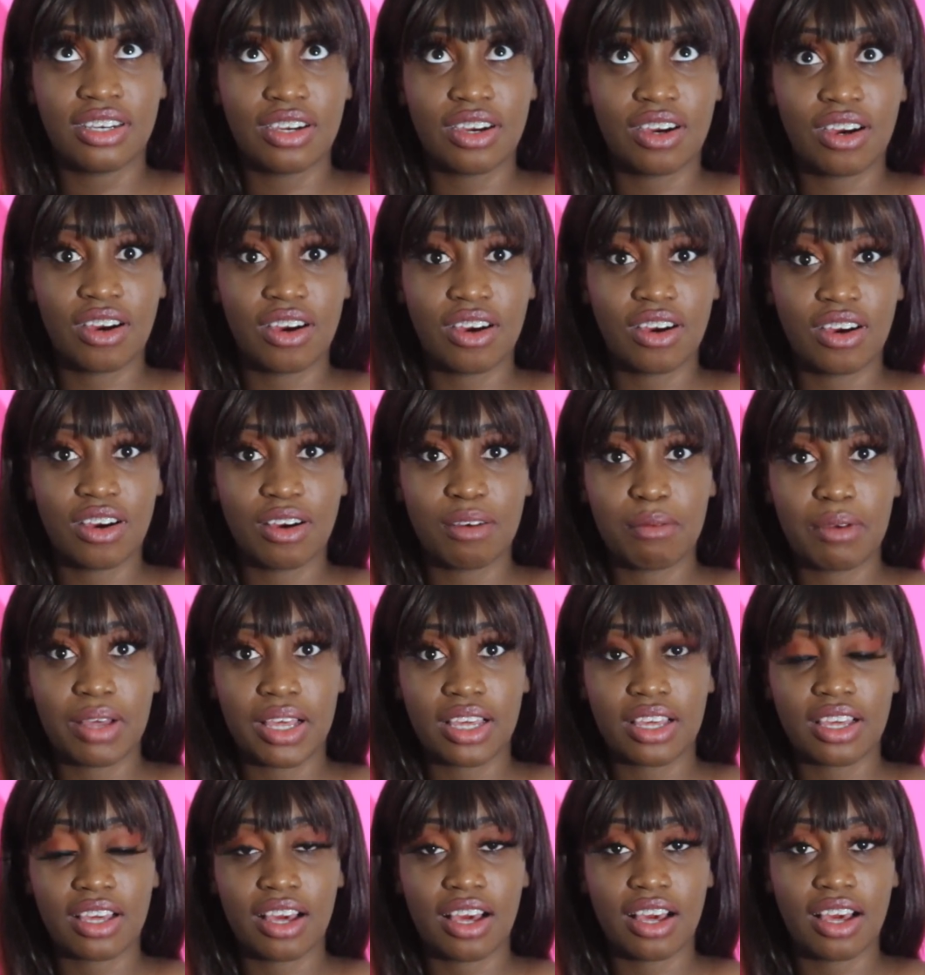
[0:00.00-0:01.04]
Oh
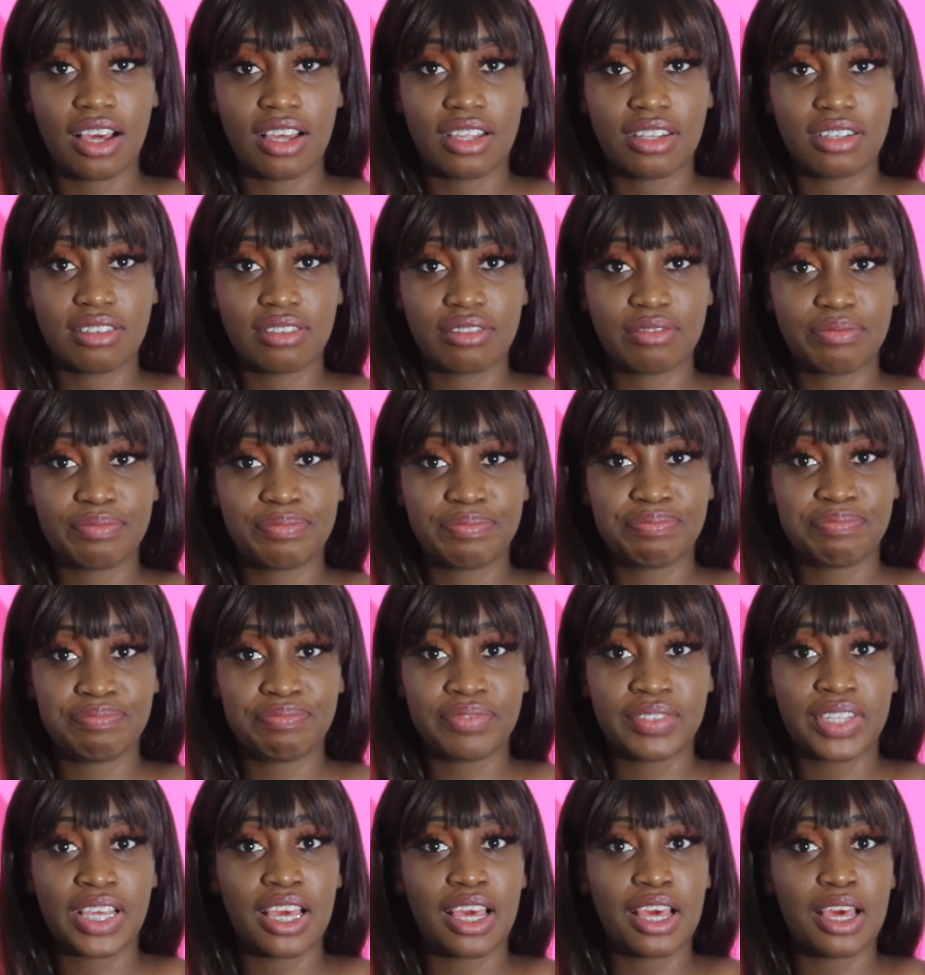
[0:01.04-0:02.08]
my
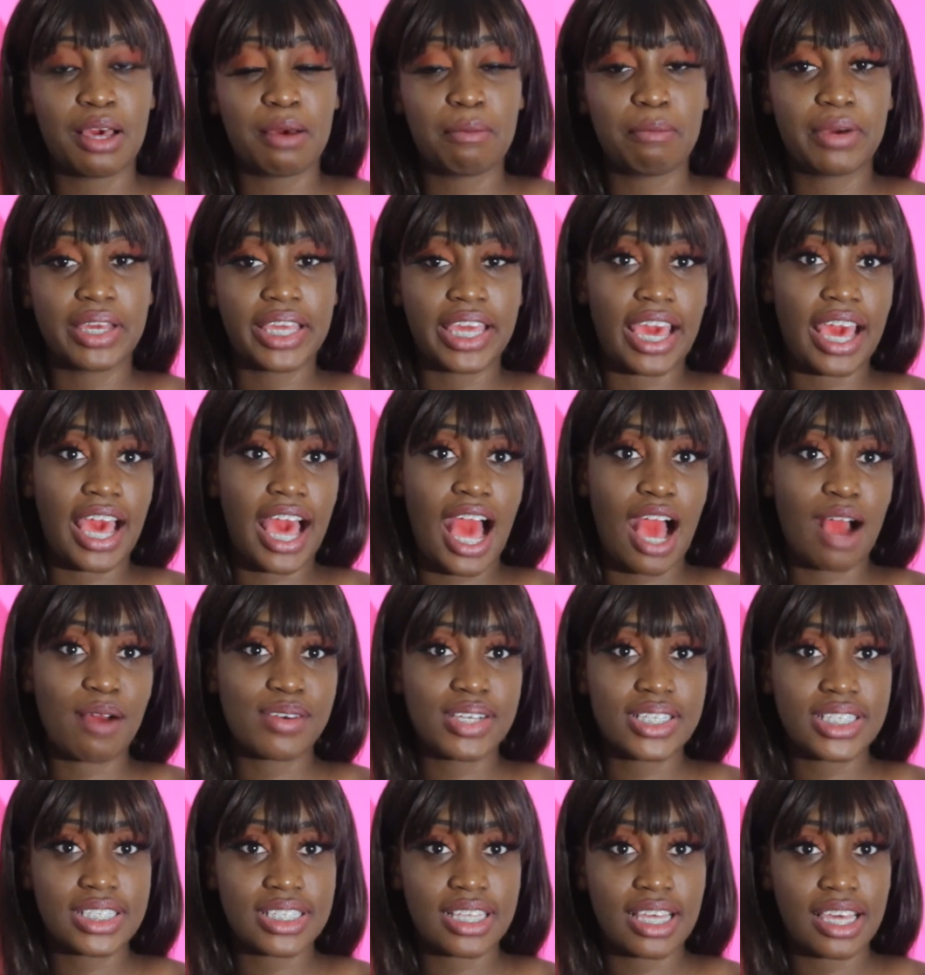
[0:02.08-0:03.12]
god. But yeah, I
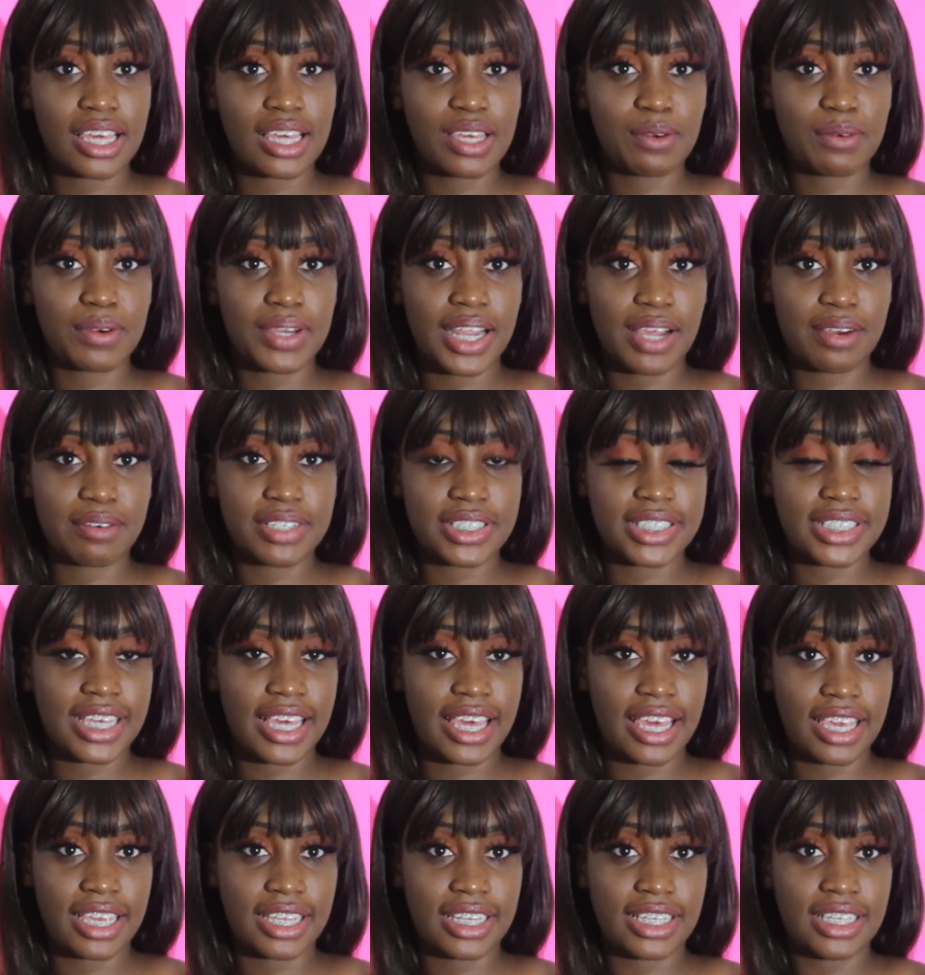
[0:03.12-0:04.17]
would say when I went to
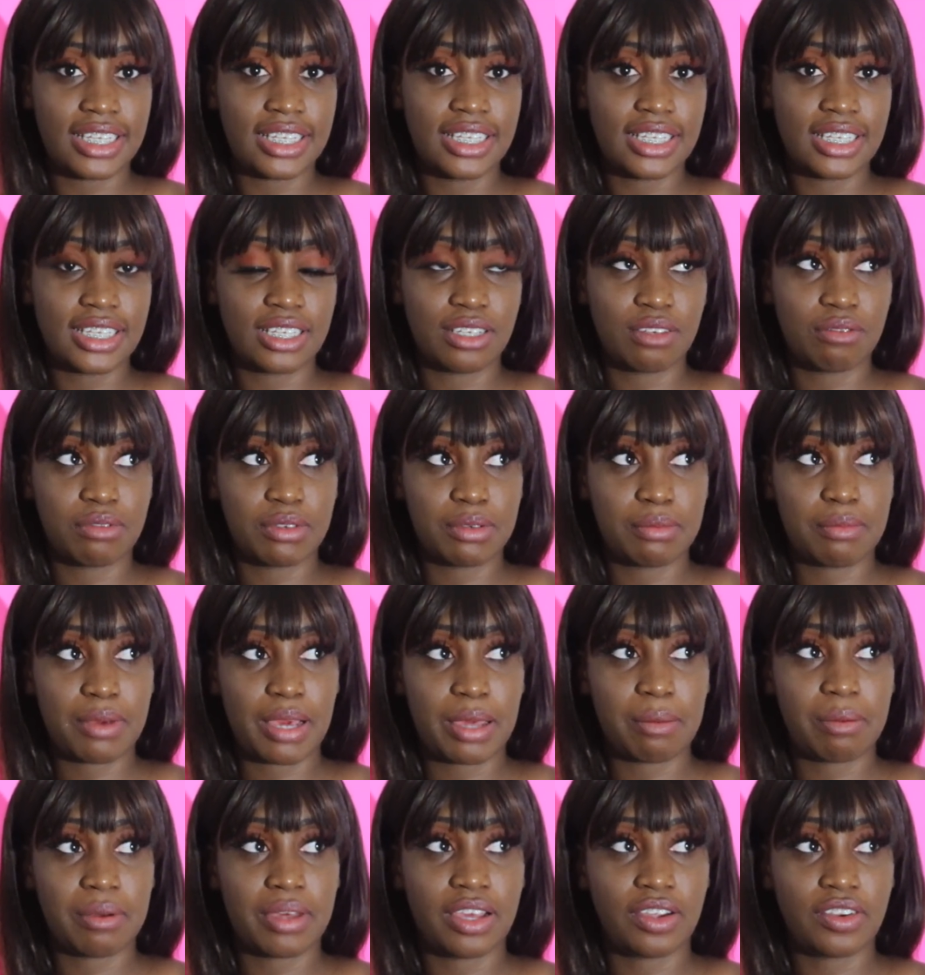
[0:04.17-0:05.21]
Haiti with
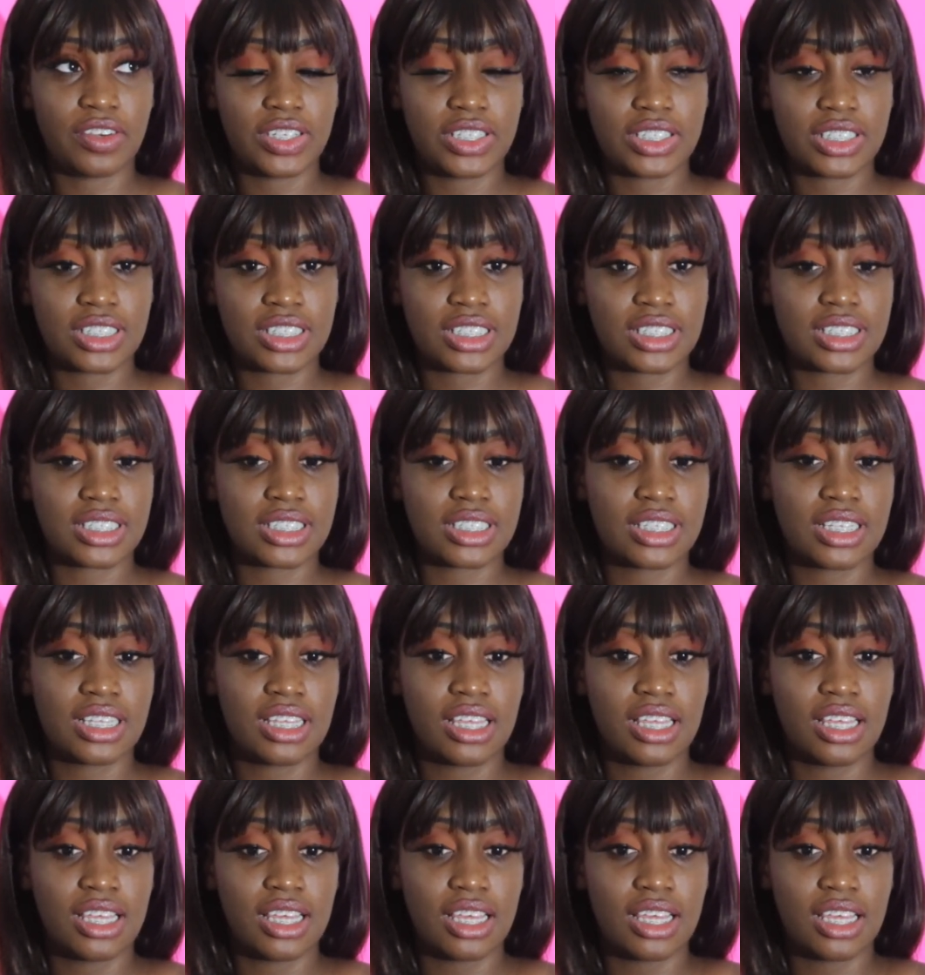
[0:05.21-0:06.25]
my parents,
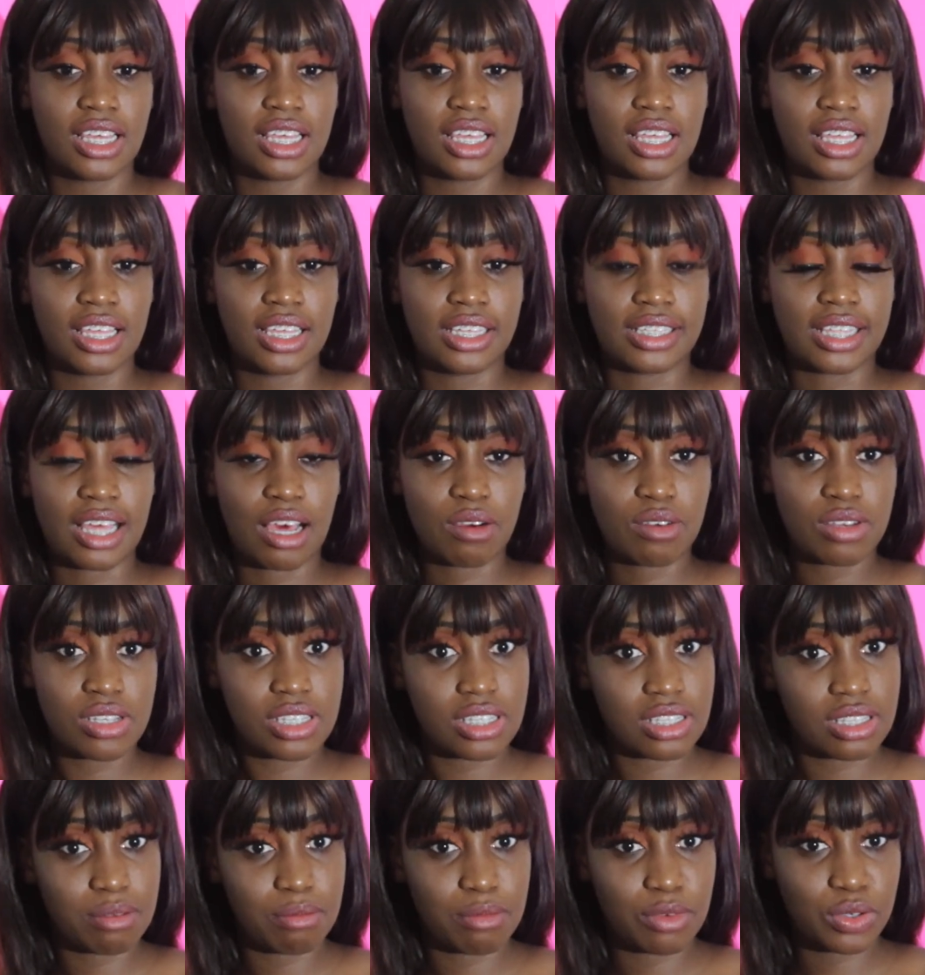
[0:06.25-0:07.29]
that
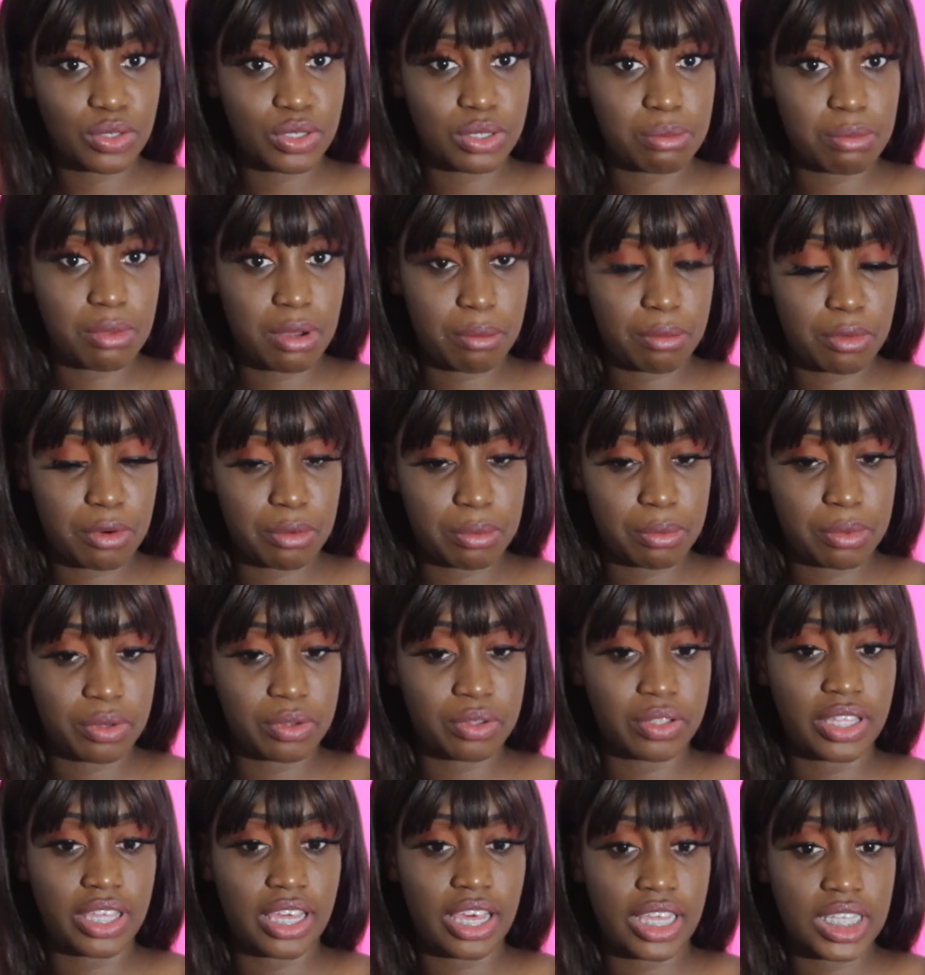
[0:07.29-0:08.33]
was the most
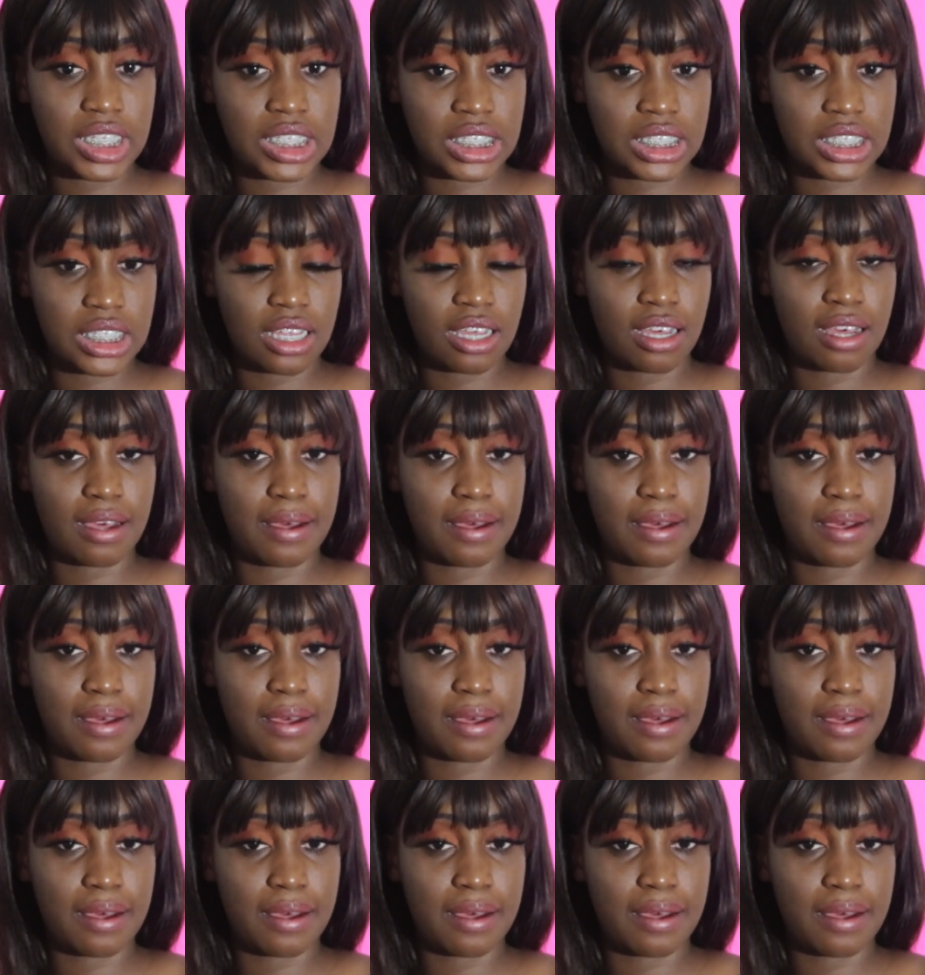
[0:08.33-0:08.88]
memorable, yes.